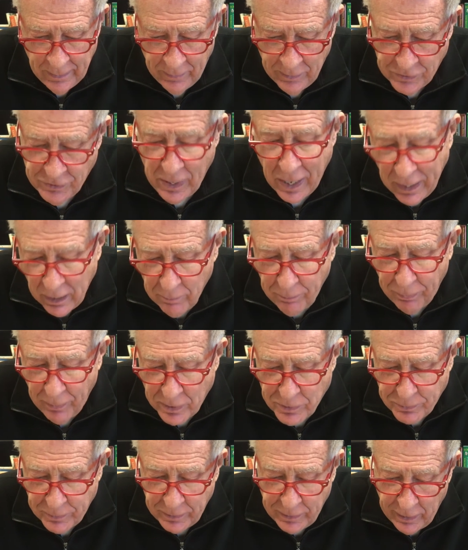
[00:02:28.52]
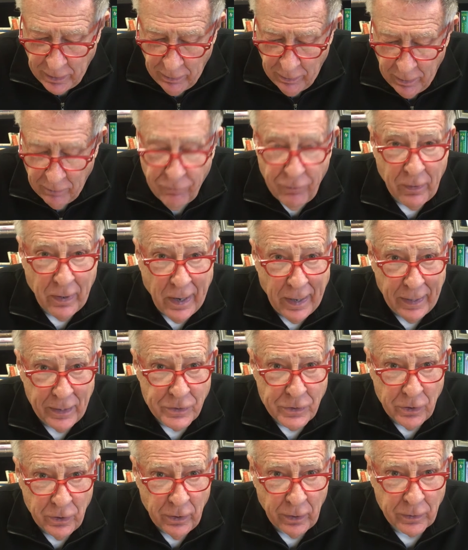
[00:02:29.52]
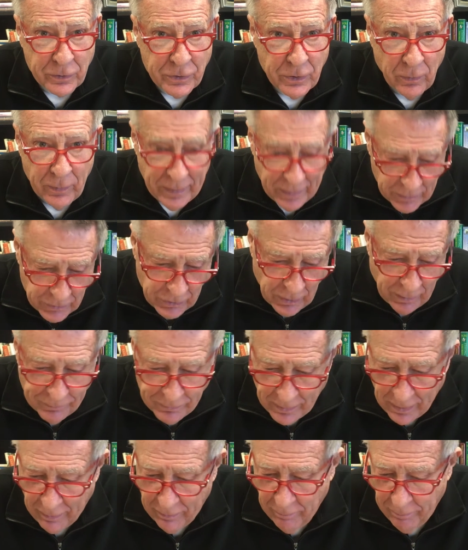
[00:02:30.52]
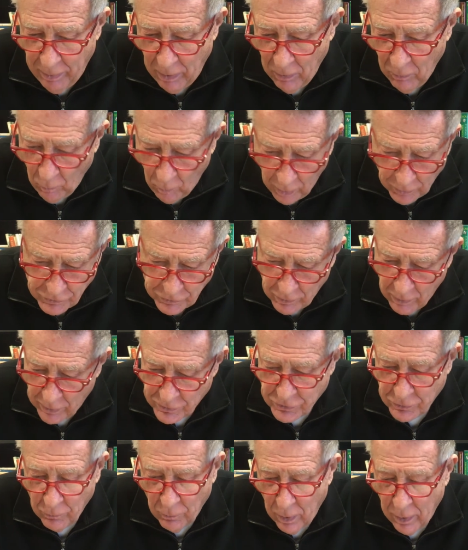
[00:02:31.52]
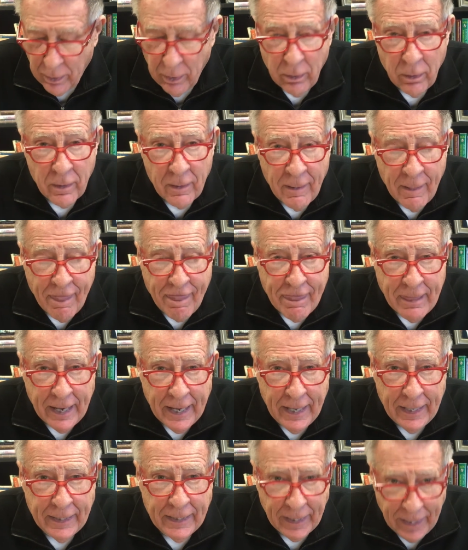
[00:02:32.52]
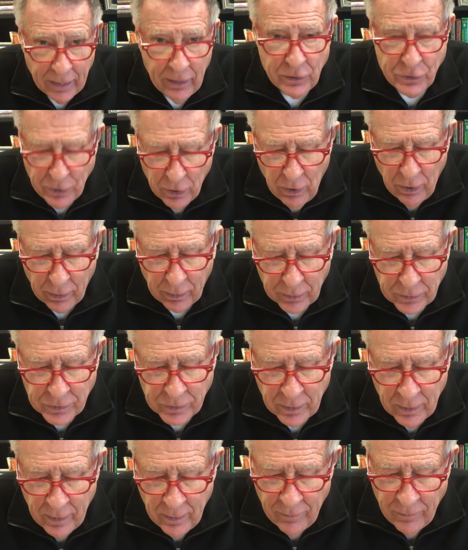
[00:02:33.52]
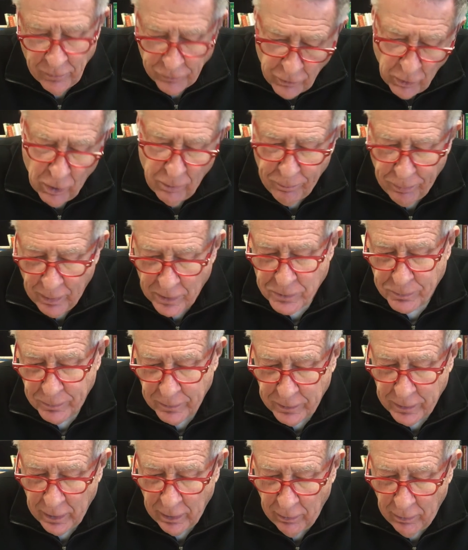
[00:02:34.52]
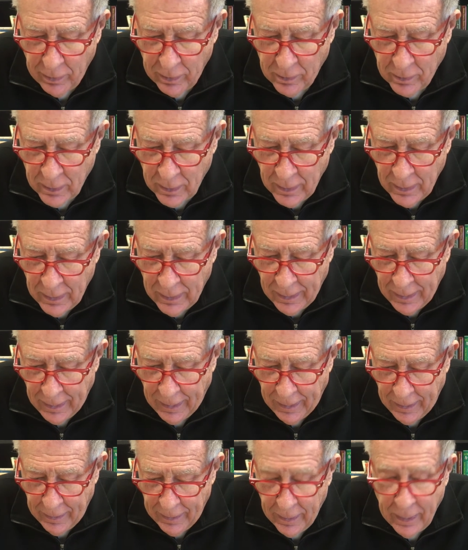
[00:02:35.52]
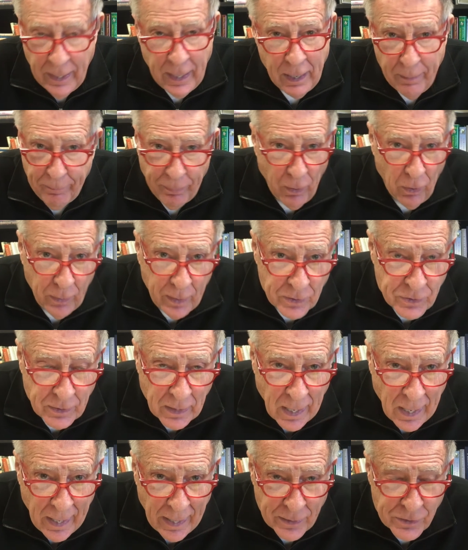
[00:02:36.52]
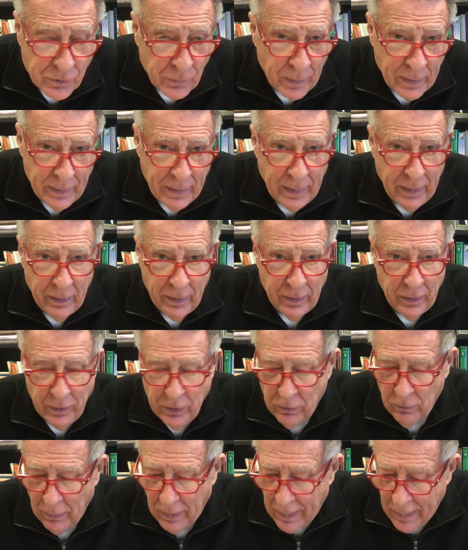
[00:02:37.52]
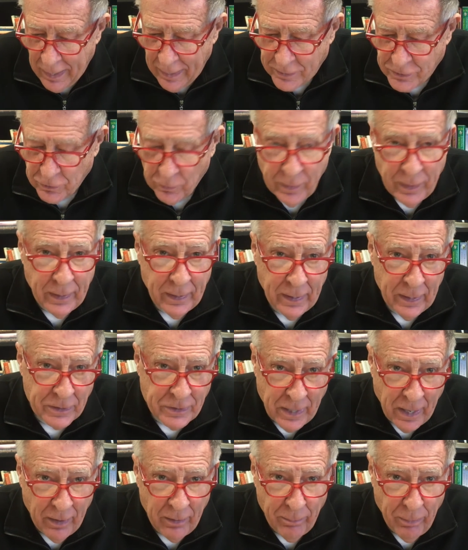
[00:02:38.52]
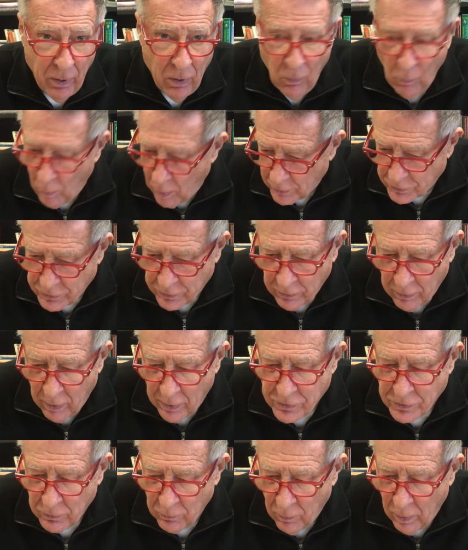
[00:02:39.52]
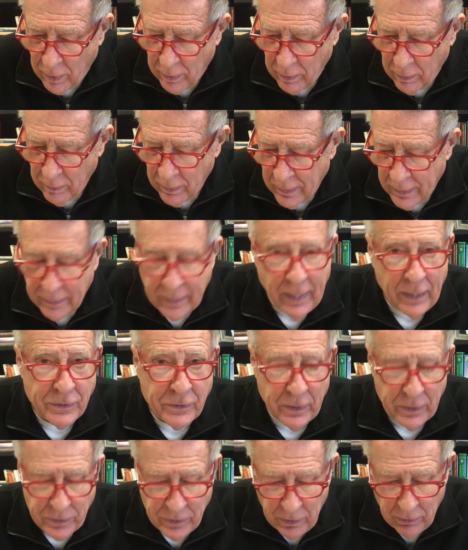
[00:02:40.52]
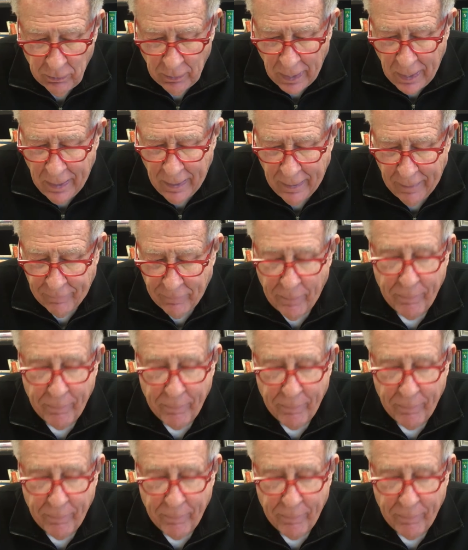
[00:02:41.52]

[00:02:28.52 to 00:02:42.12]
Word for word: The second Presbyterian forgot his hook, so he jumps out of the boat, walks across the water, and to get his hooks. The third Presbyterian, uh, he broke his line, so he needed a new line, so he gets out of the boat, walks across the water, gets his new line.